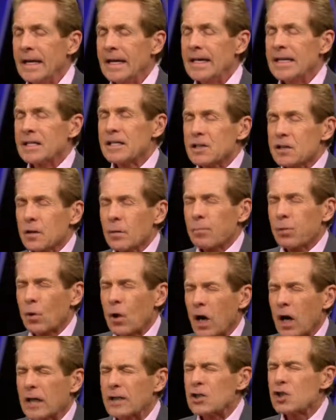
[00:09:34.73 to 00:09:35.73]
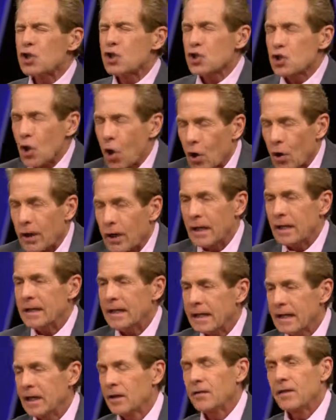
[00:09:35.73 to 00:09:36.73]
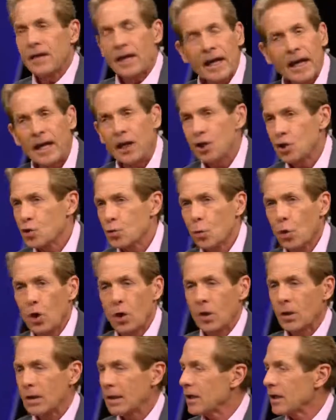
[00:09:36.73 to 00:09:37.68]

LeBron starting to hit the age wall?